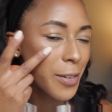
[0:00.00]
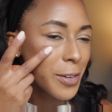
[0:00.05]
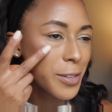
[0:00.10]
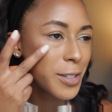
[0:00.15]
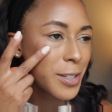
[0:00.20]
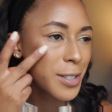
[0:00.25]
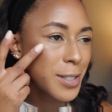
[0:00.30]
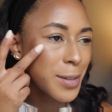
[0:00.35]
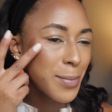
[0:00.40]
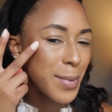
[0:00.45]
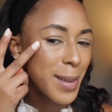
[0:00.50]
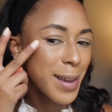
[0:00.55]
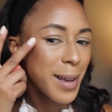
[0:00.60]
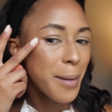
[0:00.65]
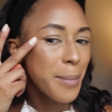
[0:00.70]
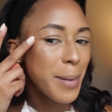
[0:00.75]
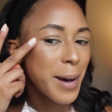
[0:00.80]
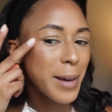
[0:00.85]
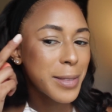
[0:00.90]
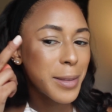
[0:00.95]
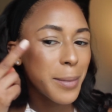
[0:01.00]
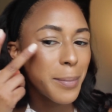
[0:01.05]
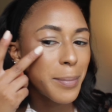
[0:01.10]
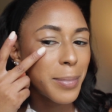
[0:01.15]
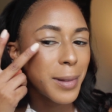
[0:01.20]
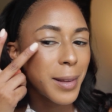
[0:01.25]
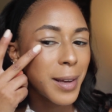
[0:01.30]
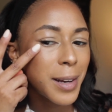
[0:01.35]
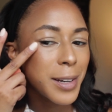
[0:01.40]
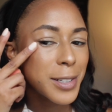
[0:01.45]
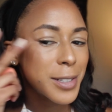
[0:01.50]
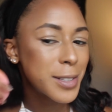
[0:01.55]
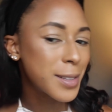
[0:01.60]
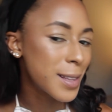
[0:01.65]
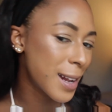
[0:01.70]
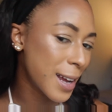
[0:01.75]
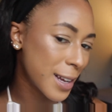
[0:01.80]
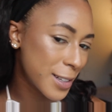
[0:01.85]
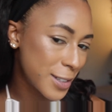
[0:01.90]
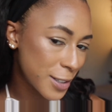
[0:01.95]
there's just something about the blush
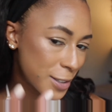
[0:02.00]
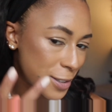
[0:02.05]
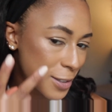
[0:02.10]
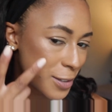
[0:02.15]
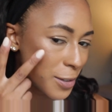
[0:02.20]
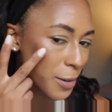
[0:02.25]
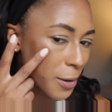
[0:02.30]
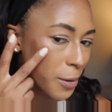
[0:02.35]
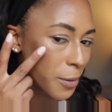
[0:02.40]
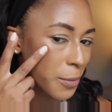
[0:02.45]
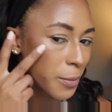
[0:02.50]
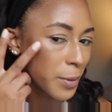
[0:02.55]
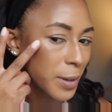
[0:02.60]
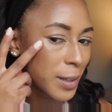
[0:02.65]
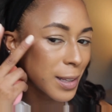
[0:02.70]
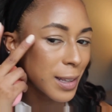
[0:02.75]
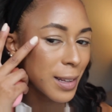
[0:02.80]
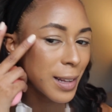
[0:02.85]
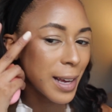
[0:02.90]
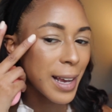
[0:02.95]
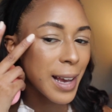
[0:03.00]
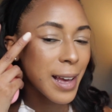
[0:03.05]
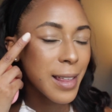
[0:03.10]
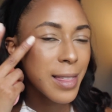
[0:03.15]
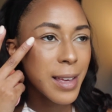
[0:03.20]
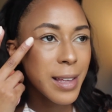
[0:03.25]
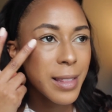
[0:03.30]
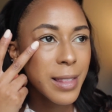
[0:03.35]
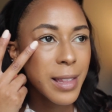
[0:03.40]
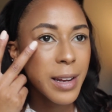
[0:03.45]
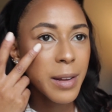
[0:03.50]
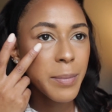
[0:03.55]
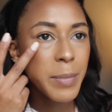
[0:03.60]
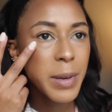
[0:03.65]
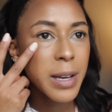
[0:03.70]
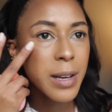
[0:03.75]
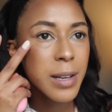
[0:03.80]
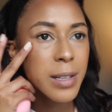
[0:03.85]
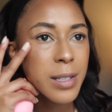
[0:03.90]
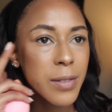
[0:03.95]
that I just don't really like. I think
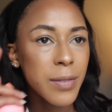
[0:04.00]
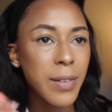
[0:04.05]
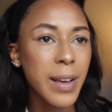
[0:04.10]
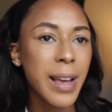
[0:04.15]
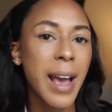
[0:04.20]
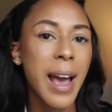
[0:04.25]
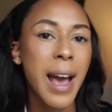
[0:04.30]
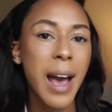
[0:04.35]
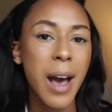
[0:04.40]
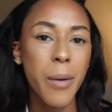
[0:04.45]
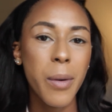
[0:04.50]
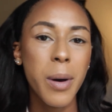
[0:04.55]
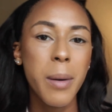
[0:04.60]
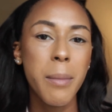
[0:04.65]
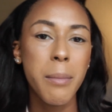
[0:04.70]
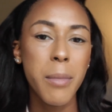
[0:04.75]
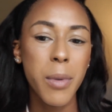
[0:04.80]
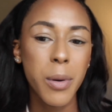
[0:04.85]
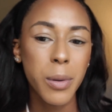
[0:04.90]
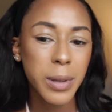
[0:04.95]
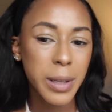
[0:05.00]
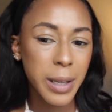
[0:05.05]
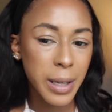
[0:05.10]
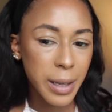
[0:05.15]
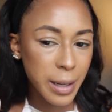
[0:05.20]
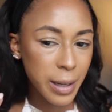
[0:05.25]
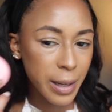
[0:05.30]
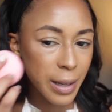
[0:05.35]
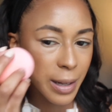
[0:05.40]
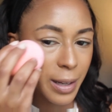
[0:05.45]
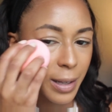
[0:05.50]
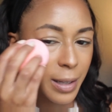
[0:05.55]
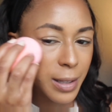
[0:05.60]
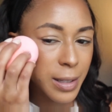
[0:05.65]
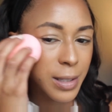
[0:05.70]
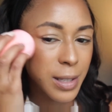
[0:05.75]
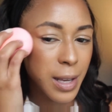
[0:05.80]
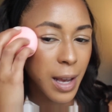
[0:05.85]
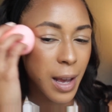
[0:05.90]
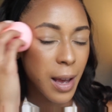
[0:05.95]
that because of like how emollient it
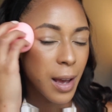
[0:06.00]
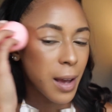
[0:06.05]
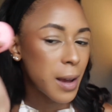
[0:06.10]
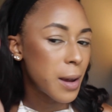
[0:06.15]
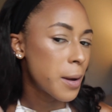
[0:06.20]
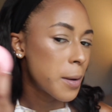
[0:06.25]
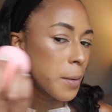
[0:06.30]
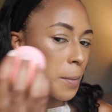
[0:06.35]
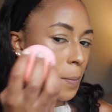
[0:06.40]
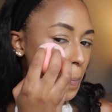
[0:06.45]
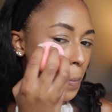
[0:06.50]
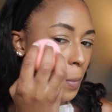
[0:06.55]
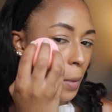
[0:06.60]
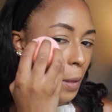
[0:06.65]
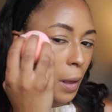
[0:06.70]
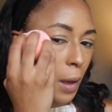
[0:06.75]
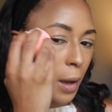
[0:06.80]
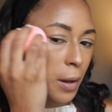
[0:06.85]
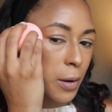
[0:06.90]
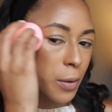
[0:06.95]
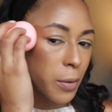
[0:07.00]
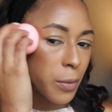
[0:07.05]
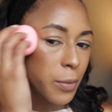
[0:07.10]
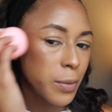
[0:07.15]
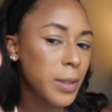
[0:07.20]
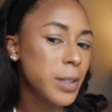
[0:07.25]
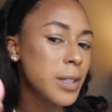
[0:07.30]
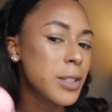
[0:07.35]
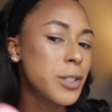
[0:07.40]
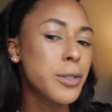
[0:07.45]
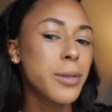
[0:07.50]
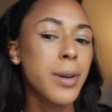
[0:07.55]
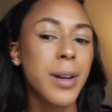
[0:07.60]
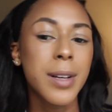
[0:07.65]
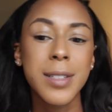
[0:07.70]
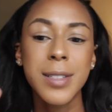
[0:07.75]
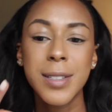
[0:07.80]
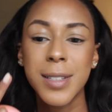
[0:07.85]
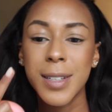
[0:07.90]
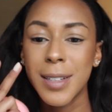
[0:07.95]
is, I don't really
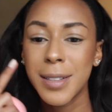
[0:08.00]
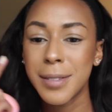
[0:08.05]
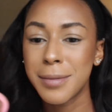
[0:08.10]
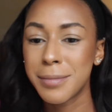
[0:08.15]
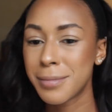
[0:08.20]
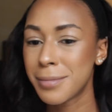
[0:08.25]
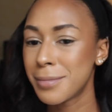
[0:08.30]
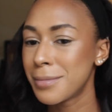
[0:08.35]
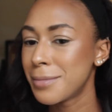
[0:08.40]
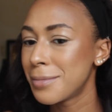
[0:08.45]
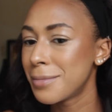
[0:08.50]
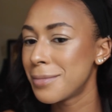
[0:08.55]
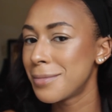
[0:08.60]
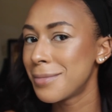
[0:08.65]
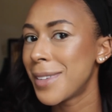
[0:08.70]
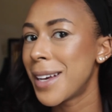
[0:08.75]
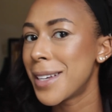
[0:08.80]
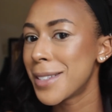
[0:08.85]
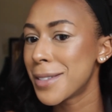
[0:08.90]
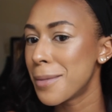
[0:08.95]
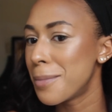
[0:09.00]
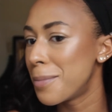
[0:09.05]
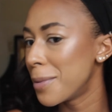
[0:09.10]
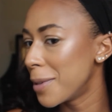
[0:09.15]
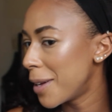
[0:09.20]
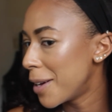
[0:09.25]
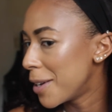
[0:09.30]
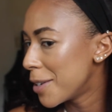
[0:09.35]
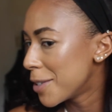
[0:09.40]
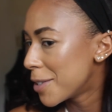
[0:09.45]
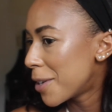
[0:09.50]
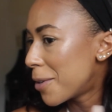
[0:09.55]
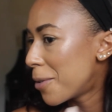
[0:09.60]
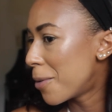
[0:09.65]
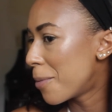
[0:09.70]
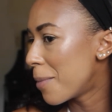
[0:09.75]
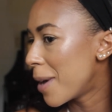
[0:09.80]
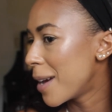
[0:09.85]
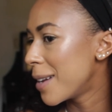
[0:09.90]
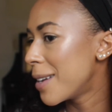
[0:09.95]
trust it as a blush. I
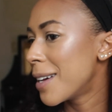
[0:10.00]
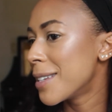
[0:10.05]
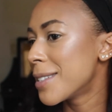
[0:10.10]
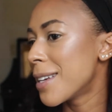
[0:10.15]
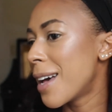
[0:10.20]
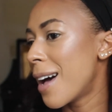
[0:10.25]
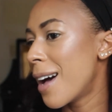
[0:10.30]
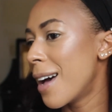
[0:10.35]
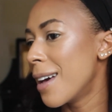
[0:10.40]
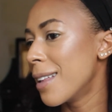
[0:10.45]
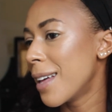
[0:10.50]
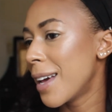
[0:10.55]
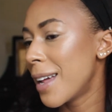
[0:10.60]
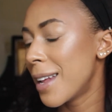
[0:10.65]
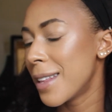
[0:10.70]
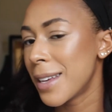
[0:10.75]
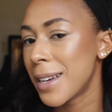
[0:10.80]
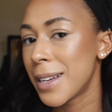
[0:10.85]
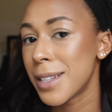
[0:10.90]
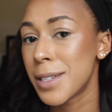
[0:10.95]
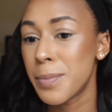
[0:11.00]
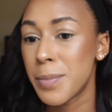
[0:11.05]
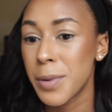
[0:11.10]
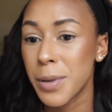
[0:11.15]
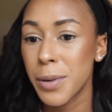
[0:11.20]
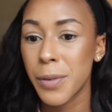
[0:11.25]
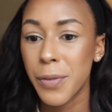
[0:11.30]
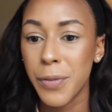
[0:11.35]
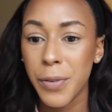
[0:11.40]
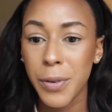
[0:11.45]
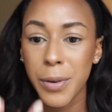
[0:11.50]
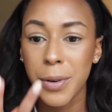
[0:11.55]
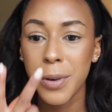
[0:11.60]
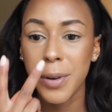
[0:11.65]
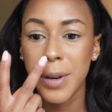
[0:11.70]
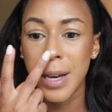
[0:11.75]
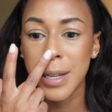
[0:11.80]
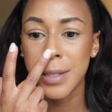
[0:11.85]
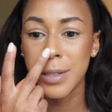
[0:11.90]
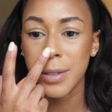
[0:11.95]
don't mind it as a highlight. I think it's
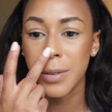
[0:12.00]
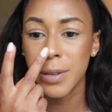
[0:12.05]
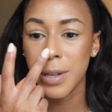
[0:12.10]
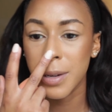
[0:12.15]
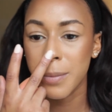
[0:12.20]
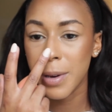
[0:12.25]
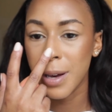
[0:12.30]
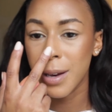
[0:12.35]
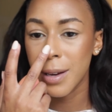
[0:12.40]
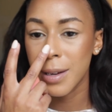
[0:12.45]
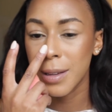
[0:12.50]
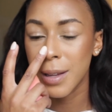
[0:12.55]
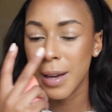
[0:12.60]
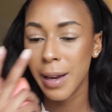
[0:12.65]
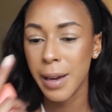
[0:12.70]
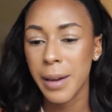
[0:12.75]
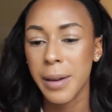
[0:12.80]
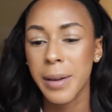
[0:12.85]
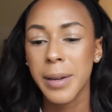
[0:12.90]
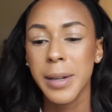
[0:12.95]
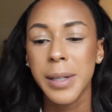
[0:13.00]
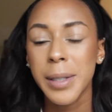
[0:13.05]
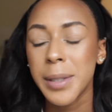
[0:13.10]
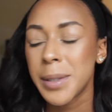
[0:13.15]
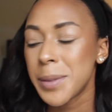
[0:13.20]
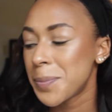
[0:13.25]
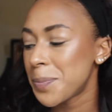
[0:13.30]
beautiful as a cream highlight,